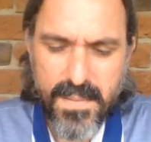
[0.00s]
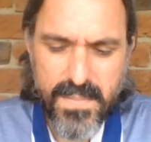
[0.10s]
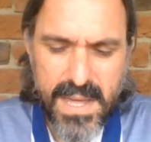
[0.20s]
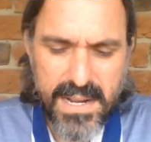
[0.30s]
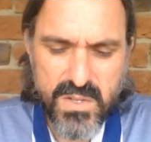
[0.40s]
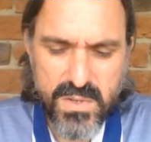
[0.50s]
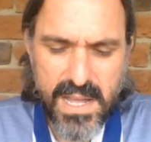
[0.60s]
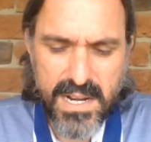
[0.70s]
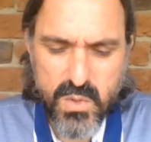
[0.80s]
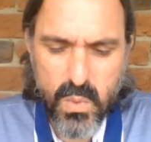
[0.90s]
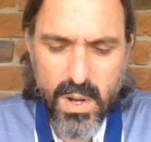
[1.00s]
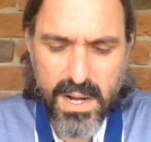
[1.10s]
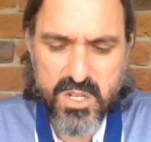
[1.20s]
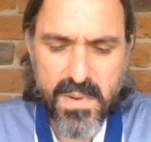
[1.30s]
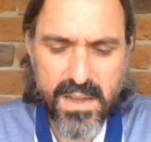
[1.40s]
That is
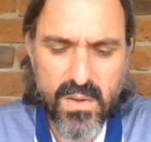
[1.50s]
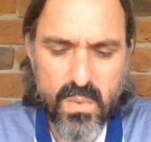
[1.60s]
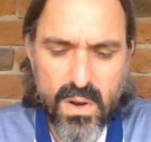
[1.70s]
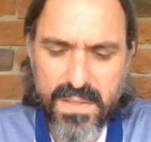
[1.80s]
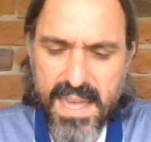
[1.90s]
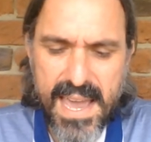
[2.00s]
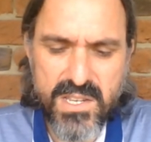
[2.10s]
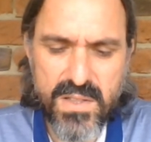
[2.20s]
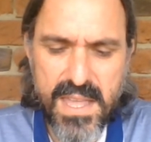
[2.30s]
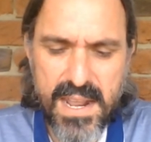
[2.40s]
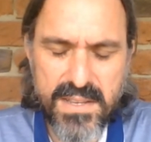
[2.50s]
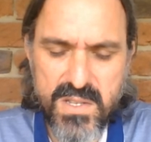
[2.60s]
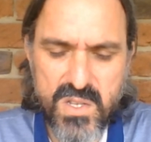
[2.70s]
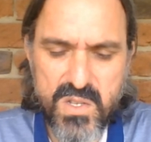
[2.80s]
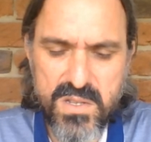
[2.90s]
really smoking well, and the ash on that is
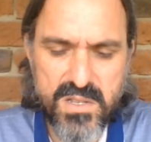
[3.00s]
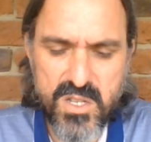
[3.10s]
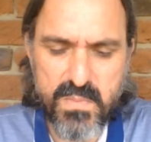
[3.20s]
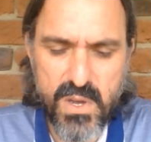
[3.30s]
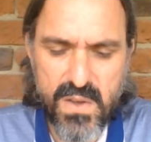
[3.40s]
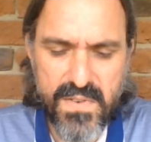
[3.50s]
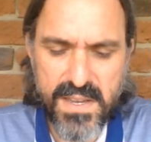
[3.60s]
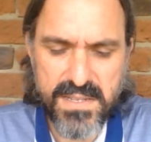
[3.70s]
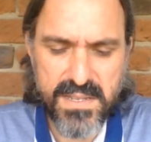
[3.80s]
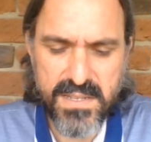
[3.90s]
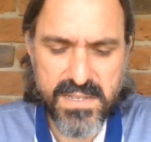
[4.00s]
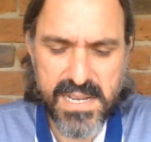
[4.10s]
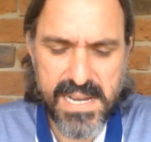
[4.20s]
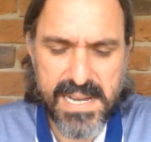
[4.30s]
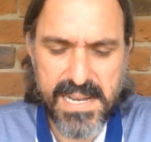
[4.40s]
just perfect. And
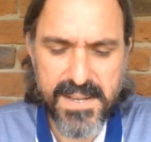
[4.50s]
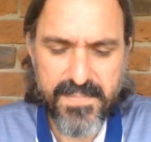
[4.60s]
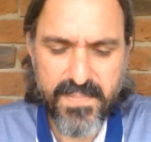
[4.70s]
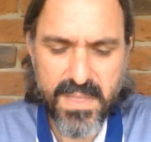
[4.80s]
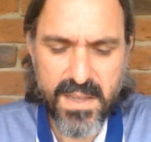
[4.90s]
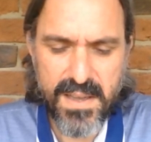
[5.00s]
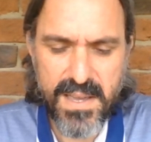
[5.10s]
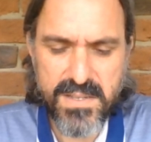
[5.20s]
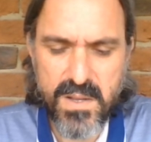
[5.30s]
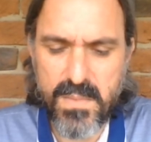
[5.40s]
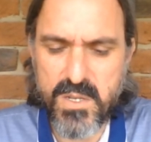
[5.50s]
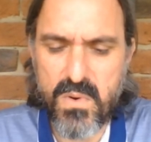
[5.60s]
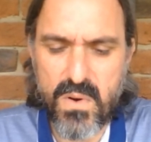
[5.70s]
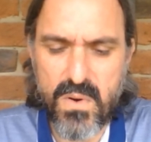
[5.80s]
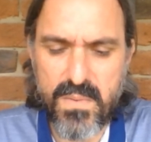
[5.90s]
there's not much
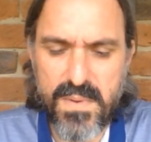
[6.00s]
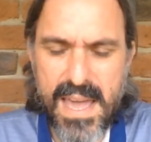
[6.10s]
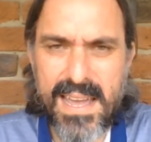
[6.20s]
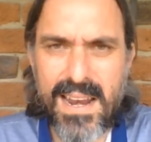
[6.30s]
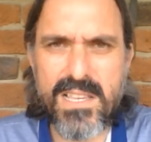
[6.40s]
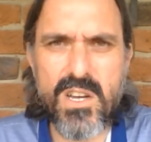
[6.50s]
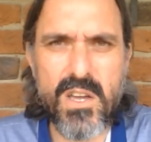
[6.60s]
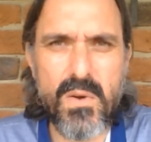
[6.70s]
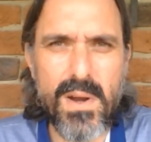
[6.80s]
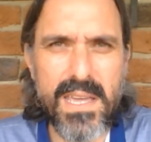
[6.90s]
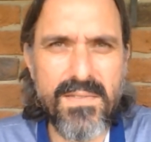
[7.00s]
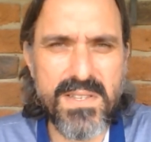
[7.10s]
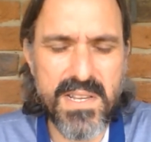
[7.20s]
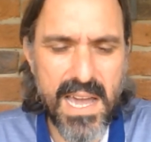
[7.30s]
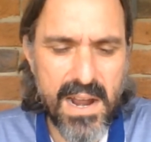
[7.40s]
more accolades I can really give
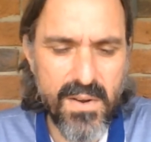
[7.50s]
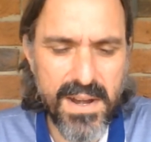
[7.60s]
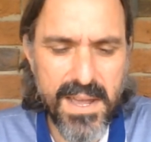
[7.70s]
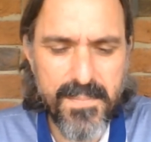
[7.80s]
this cigar right now.